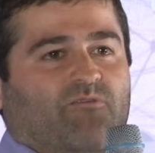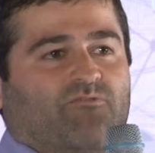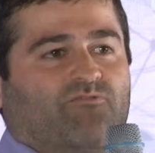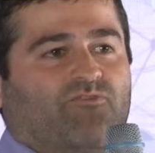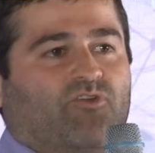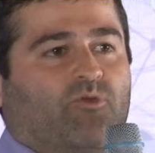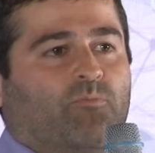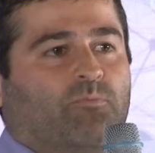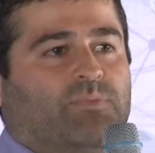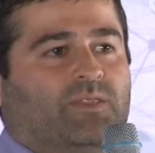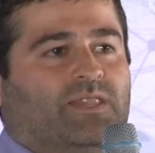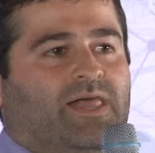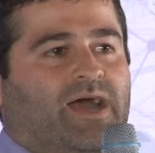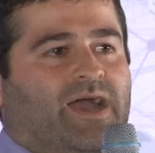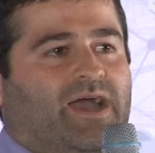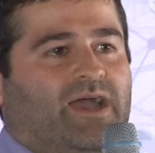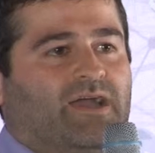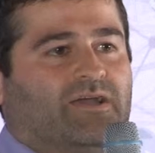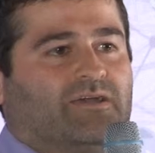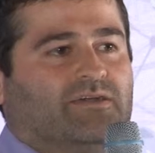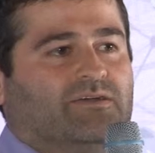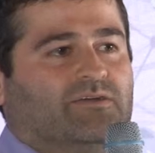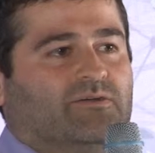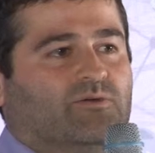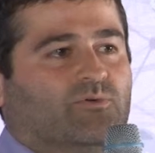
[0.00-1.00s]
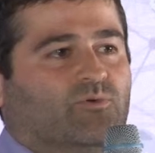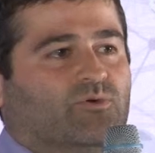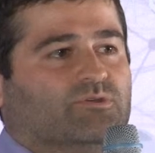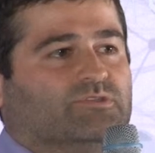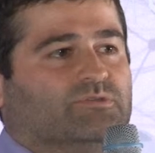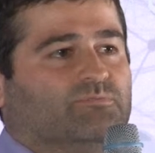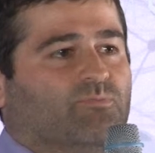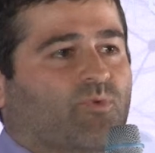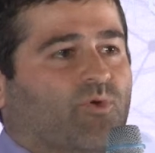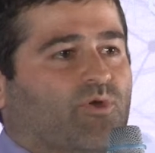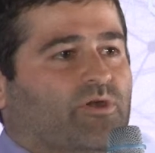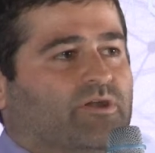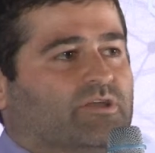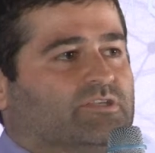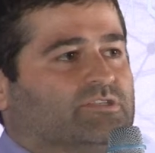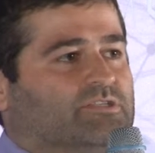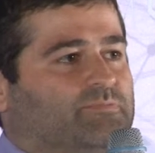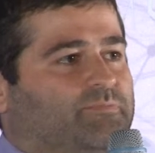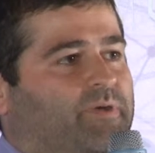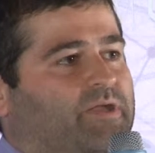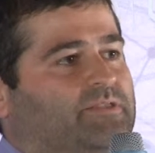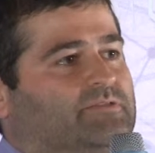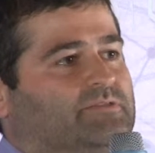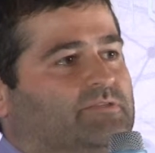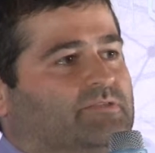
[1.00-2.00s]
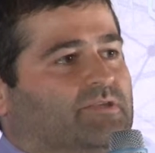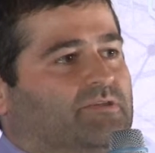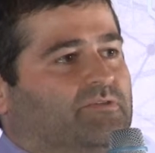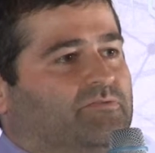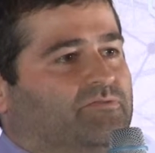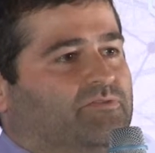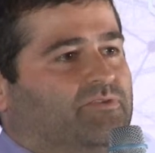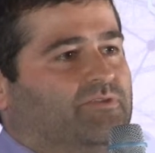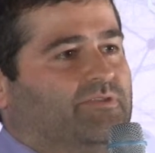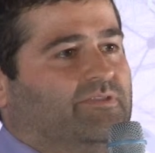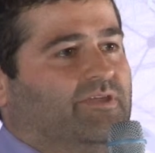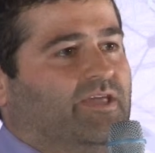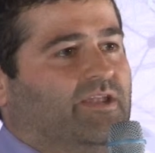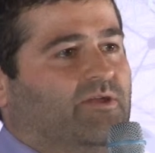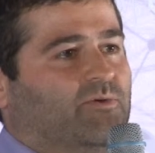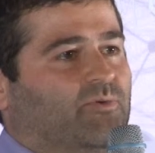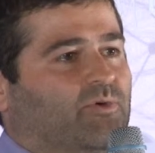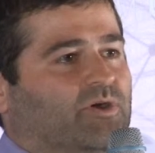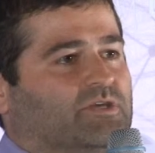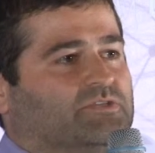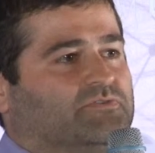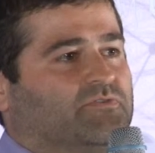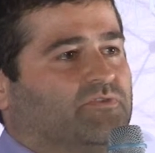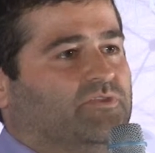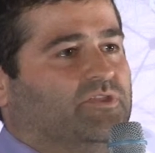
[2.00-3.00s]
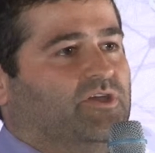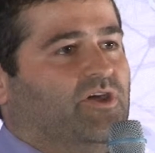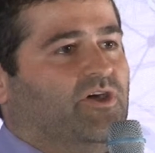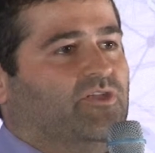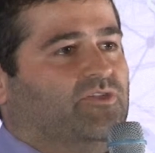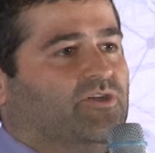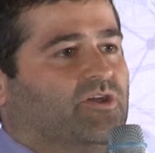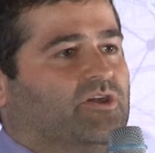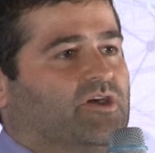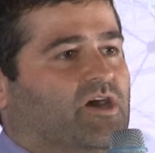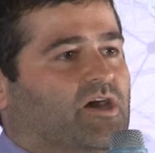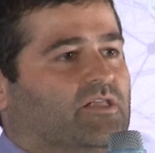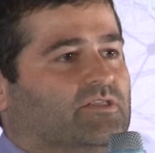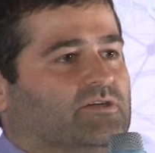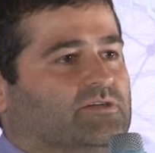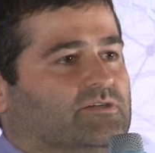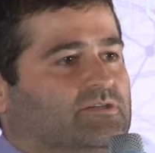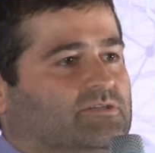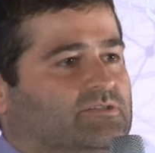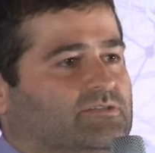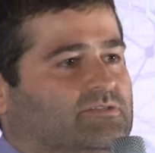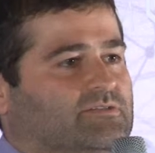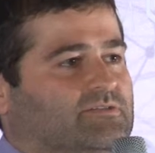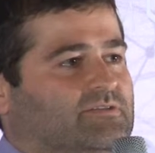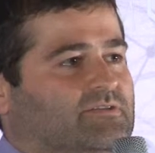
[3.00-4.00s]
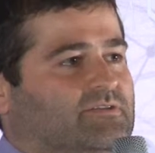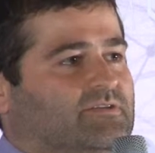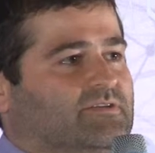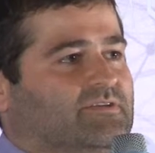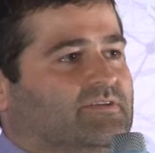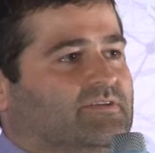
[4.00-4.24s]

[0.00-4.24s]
for black was more expensive than it was for the other colors.